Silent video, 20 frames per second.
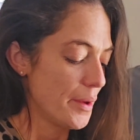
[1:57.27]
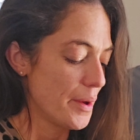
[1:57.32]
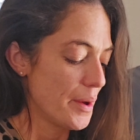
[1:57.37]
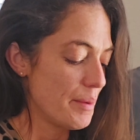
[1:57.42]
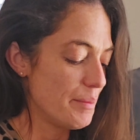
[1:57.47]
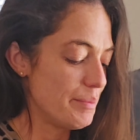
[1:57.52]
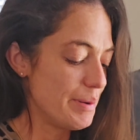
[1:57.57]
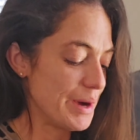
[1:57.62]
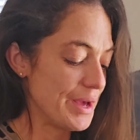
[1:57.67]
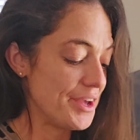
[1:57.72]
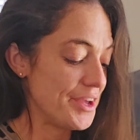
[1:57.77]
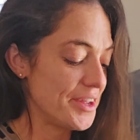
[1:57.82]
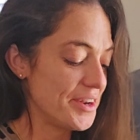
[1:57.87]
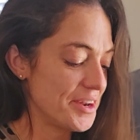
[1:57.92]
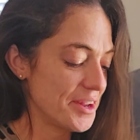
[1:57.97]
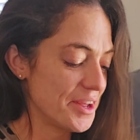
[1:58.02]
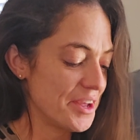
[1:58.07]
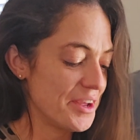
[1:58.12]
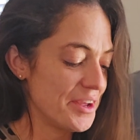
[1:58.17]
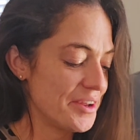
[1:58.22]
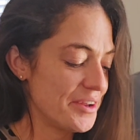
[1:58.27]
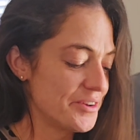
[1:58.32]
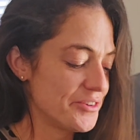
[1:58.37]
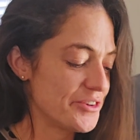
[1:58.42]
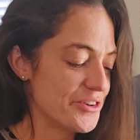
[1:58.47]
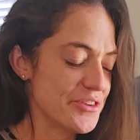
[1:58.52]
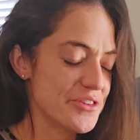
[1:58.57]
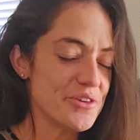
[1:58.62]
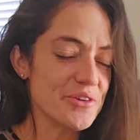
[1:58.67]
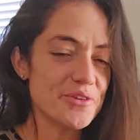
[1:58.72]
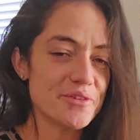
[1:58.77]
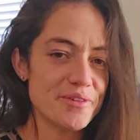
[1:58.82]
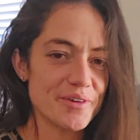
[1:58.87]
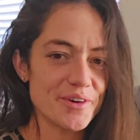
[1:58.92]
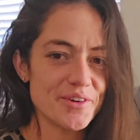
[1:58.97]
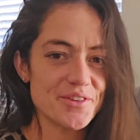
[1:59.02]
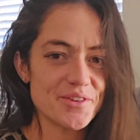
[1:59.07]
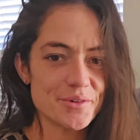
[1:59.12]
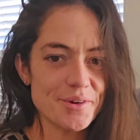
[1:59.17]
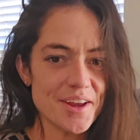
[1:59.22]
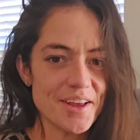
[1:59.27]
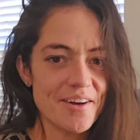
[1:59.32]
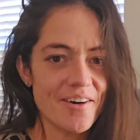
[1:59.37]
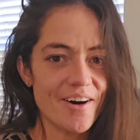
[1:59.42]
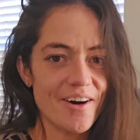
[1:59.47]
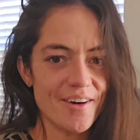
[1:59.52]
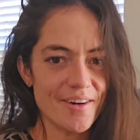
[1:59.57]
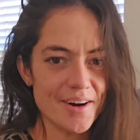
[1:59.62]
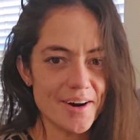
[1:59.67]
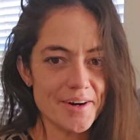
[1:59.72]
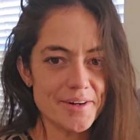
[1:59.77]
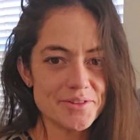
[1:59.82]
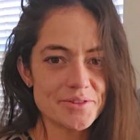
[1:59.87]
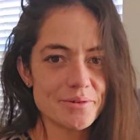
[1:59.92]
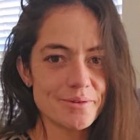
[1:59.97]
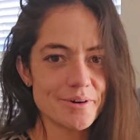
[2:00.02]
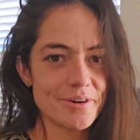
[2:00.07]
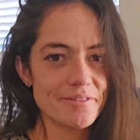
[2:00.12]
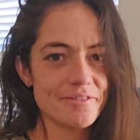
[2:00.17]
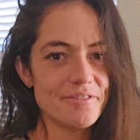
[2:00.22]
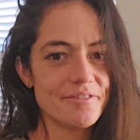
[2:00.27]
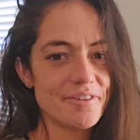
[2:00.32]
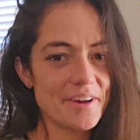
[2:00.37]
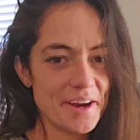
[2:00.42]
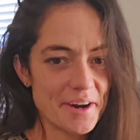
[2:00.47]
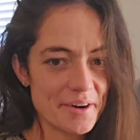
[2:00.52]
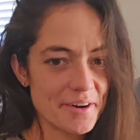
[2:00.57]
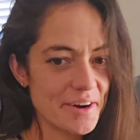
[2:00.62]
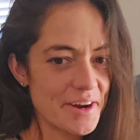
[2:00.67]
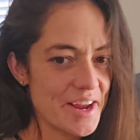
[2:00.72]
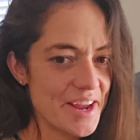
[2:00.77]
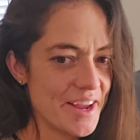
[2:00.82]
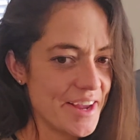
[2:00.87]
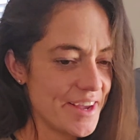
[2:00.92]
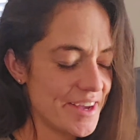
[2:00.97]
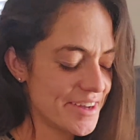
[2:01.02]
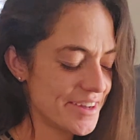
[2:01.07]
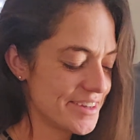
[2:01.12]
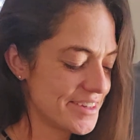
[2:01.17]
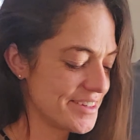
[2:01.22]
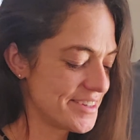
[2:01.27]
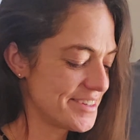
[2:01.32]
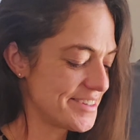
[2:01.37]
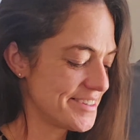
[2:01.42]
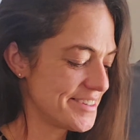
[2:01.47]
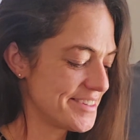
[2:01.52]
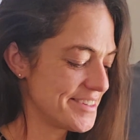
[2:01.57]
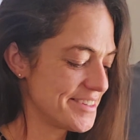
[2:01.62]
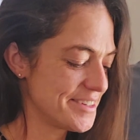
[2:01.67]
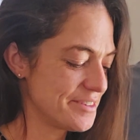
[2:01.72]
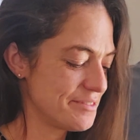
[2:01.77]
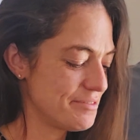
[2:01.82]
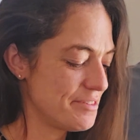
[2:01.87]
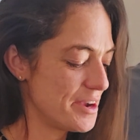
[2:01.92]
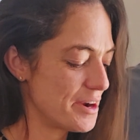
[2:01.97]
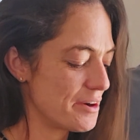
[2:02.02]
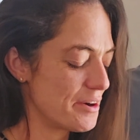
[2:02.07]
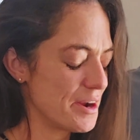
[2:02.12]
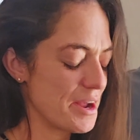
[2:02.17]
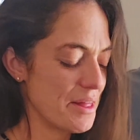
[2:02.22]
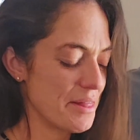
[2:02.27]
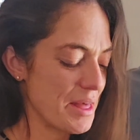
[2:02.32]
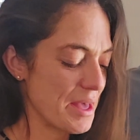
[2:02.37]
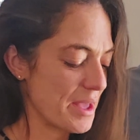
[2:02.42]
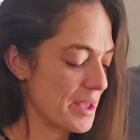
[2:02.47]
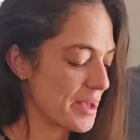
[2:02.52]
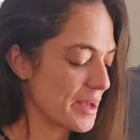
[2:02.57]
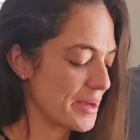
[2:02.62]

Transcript: But just those first 3 cards were very, very, like,